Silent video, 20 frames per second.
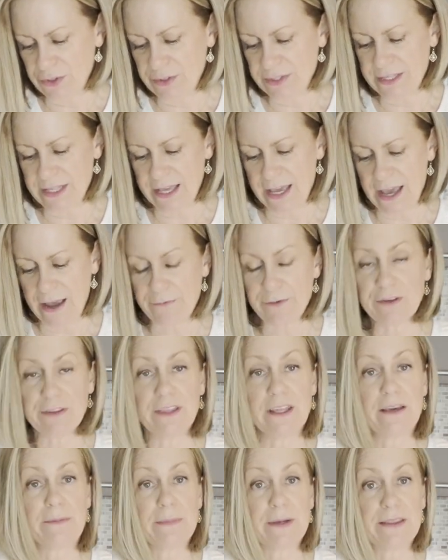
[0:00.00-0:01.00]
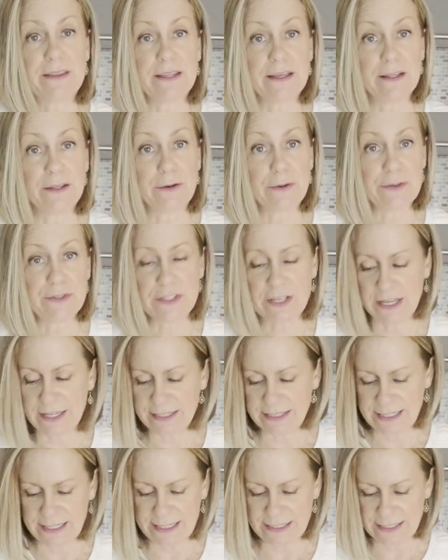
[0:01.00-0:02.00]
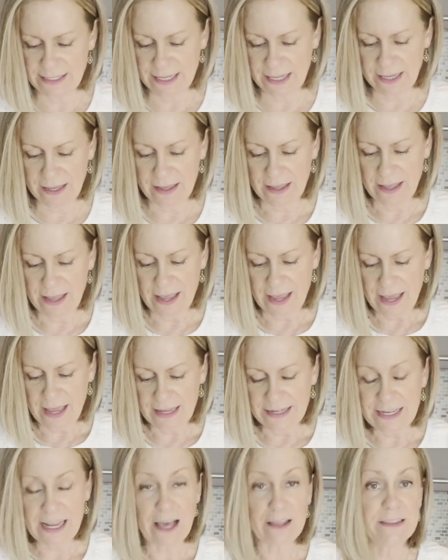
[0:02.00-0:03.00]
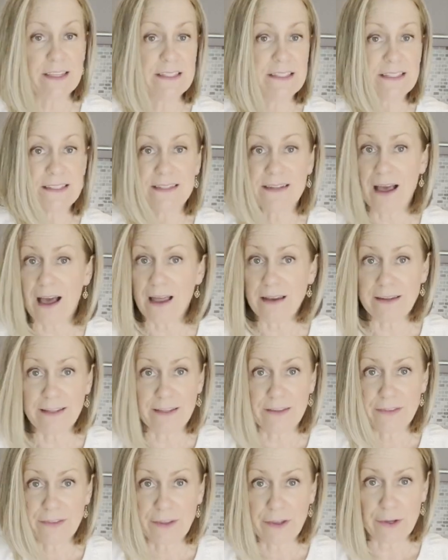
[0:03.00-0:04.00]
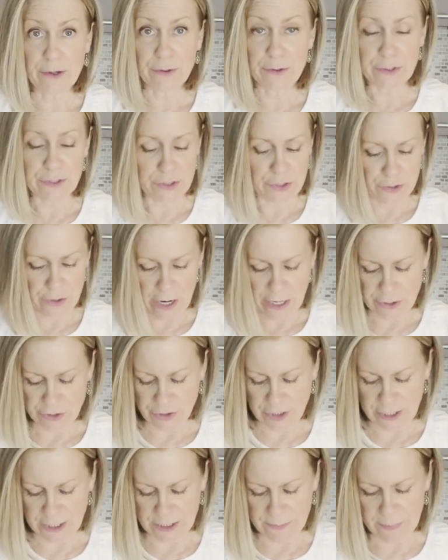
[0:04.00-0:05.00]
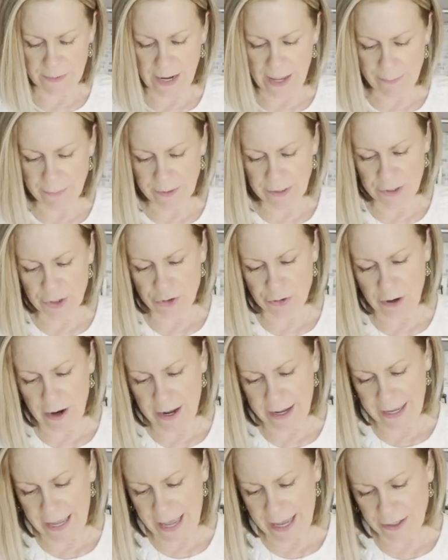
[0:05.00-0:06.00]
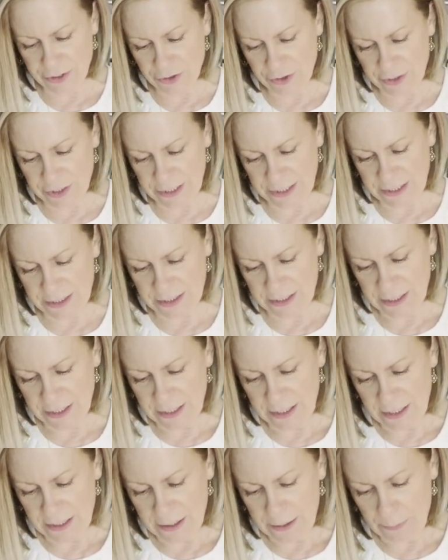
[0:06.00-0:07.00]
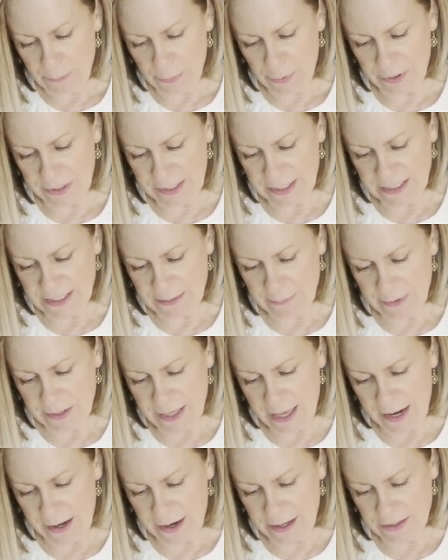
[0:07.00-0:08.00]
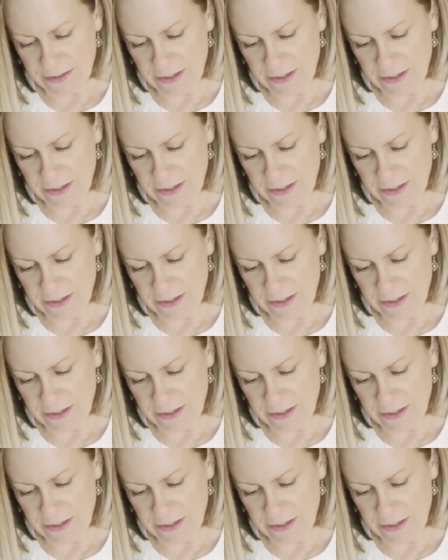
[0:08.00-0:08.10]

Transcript: the everything but the elote seasoning. Now this is not in their instructions, but I'm gonna try actually just putting some of that on